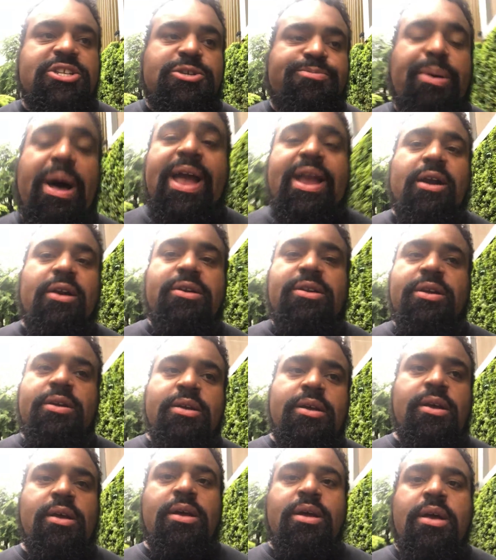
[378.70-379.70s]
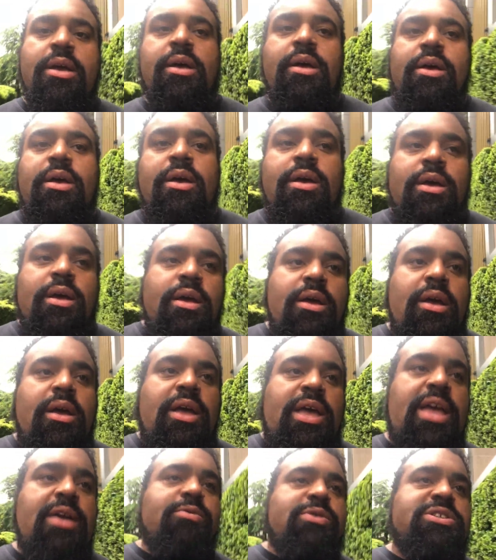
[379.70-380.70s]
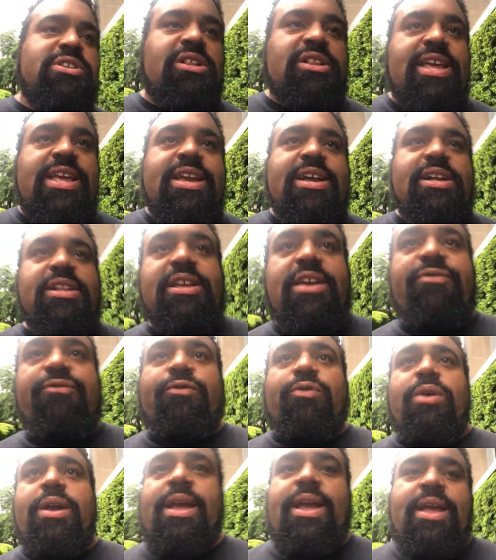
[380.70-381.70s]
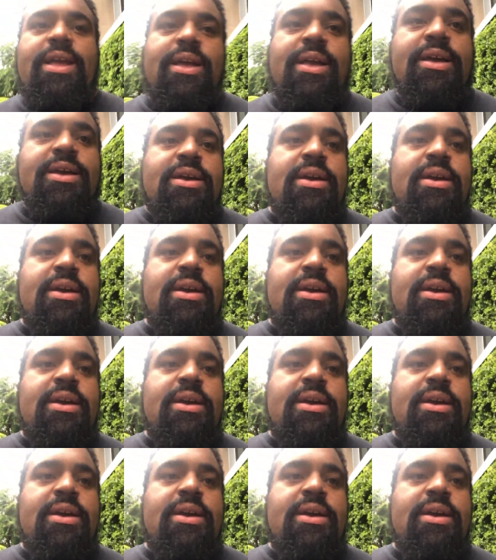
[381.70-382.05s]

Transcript: expired, he was legally free